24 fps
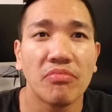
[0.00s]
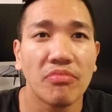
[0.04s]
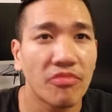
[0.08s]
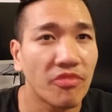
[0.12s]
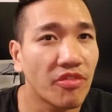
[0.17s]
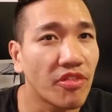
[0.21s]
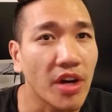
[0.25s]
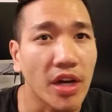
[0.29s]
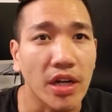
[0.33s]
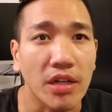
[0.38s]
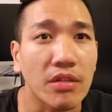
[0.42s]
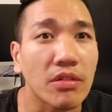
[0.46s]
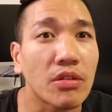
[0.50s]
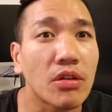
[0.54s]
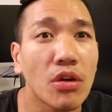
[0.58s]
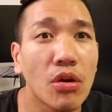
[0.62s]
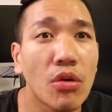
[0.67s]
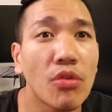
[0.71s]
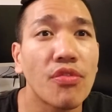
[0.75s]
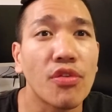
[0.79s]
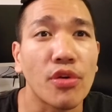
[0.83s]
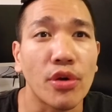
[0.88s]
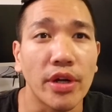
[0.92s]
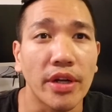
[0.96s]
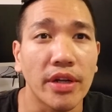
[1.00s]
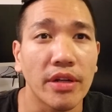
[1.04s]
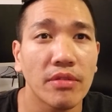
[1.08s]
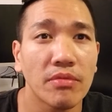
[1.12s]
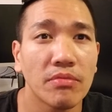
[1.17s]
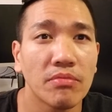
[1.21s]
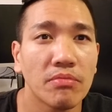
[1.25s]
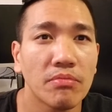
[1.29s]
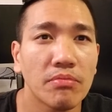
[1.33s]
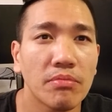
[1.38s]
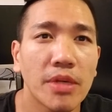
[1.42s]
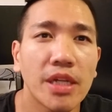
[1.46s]
fuck, go for it.
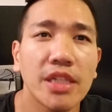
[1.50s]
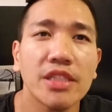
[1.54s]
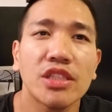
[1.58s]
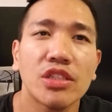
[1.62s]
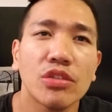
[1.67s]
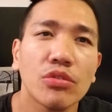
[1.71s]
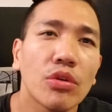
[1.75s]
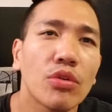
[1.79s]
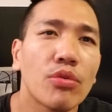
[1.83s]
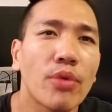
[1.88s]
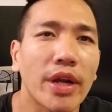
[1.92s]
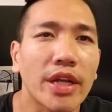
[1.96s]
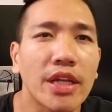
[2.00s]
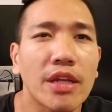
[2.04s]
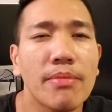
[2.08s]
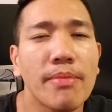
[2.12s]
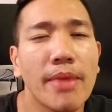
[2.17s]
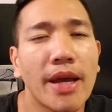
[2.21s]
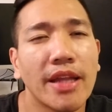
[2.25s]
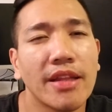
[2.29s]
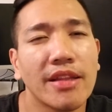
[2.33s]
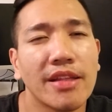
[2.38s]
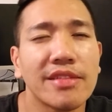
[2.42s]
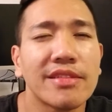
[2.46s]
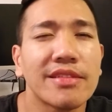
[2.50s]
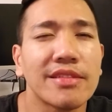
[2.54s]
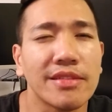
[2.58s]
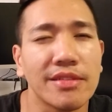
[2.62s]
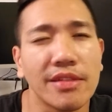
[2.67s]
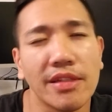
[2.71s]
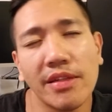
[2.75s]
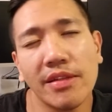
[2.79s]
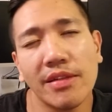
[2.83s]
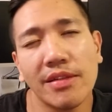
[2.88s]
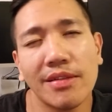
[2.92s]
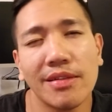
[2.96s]
But she would recommend,
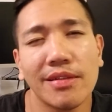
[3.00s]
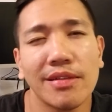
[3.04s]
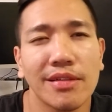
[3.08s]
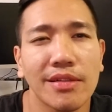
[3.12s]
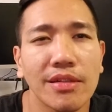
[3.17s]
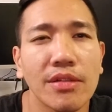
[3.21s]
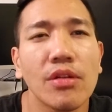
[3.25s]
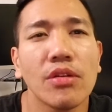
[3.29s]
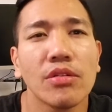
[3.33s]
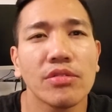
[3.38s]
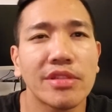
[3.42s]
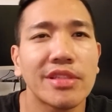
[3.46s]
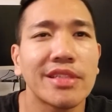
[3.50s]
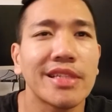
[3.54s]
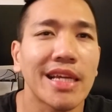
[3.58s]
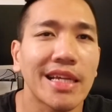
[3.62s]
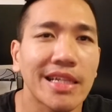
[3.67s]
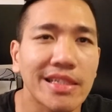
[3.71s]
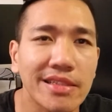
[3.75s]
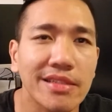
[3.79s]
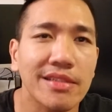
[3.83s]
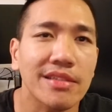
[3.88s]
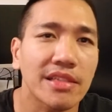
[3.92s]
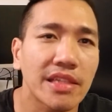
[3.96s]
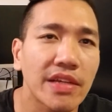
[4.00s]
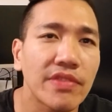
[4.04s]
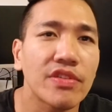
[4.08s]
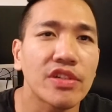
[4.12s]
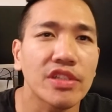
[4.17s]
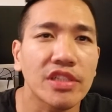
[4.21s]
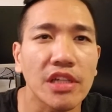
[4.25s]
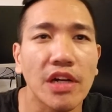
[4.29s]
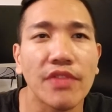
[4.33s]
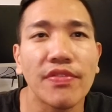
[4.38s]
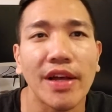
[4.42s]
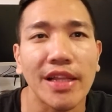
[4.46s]
listen, go six. Give
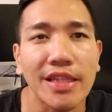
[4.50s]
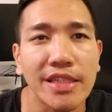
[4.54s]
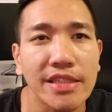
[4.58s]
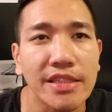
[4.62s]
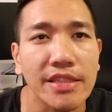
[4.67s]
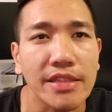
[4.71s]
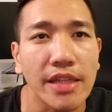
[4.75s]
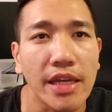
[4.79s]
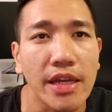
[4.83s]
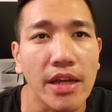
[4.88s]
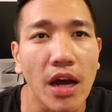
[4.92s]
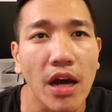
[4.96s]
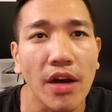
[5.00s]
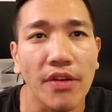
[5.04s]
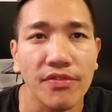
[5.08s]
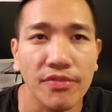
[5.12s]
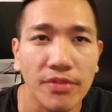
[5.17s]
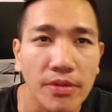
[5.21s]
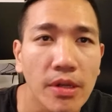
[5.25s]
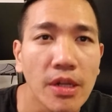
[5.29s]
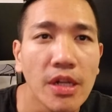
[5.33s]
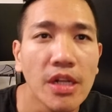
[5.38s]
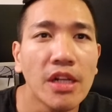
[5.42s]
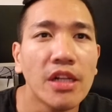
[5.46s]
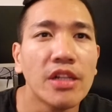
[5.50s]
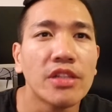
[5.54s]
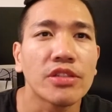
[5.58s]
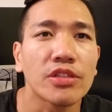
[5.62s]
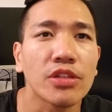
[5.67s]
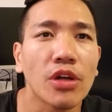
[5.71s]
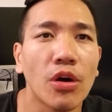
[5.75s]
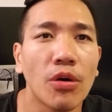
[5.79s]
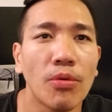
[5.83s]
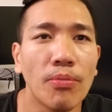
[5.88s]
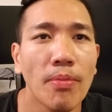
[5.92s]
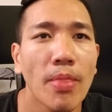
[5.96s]
yourself at least a day off.
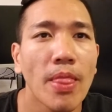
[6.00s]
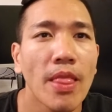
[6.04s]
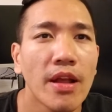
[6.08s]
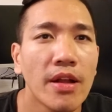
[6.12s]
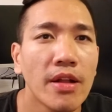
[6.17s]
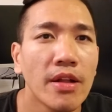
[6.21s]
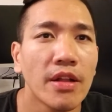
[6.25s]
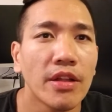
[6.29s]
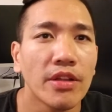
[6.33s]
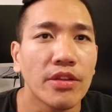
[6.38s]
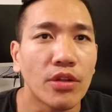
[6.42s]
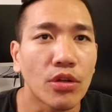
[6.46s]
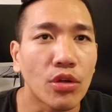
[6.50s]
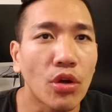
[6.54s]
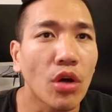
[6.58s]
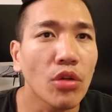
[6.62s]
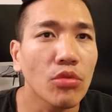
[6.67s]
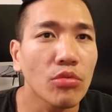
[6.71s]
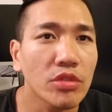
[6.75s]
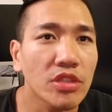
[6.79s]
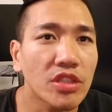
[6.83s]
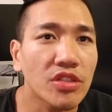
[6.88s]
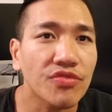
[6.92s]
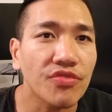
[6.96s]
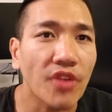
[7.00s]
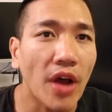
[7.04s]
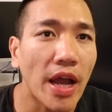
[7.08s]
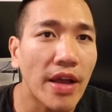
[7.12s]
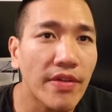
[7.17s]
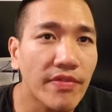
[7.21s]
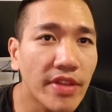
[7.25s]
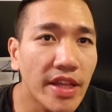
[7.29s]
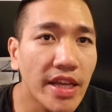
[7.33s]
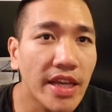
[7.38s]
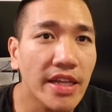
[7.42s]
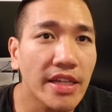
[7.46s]
So the goal was
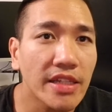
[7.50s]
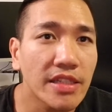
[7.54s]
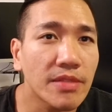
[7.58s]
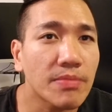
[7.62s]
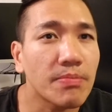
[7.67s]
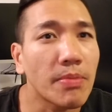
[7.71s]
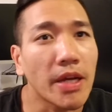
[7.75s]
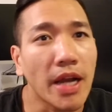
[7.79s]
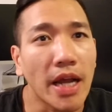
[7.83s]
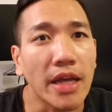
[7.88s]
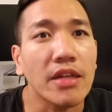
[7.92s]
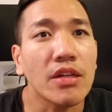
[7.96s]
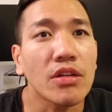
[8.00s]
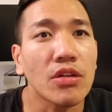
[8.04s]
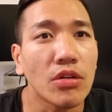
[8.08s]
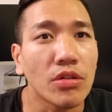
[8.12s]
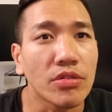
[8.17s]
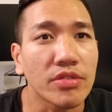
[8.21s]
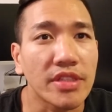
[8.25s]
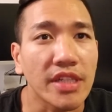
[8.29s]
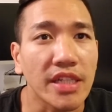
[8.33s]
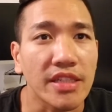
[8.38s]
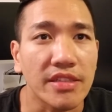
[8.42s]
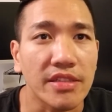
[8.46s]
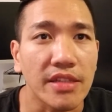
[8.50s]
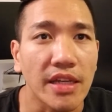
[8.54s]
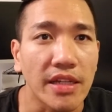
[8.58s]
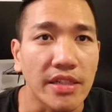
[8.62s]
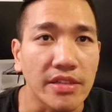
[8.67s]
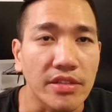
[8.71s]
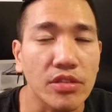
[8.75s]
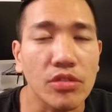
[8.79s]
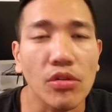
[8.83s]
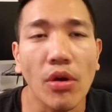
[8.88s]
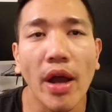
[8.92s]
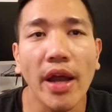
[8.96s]
five days, but I could go six
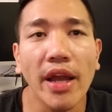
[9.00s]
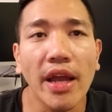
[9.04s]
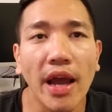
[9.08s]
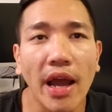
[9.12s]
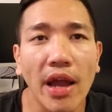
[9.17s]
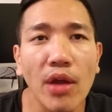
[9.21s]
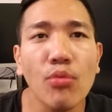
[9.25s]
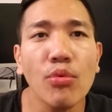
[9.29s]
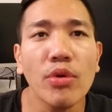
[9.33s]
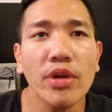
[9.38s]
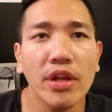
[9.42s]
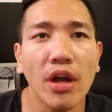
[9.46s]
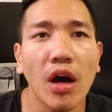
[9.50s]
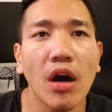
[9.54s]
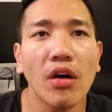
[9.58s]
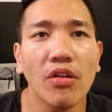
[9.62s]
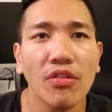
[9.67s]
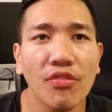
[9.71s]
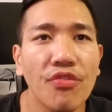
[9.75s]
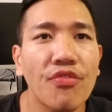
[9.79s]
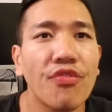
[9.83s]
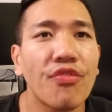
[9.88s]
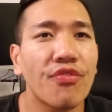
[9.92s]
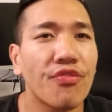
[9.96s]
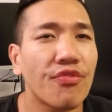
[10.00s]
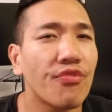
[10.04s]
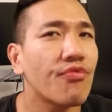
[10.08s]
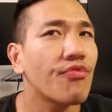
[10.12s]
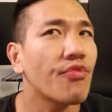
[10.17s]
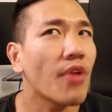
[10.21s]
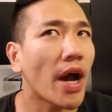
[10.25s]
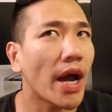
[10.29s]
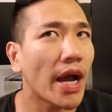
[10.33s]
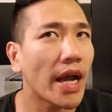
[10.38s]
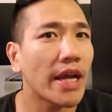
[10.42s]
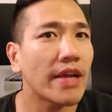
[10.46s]
days. So I, I went all
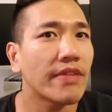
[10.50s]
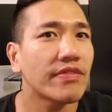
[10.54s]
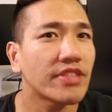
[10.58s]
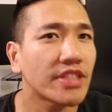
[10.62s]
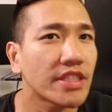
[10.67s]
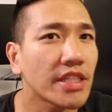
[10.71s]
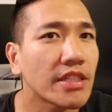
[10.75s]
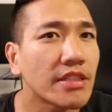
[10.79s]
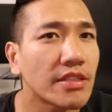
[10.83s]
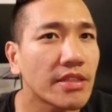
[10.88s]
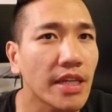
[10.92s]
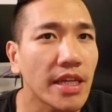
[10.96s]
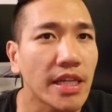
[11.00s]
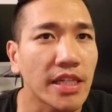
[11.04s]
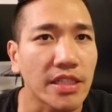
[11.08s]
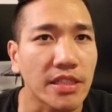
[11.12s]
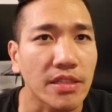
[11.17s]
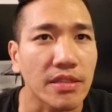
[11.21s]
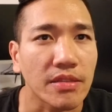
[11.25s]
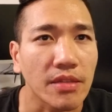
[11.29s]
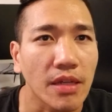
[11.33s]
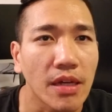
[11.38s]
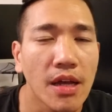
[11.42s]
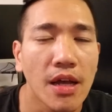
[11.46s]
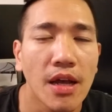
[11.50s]
five, six days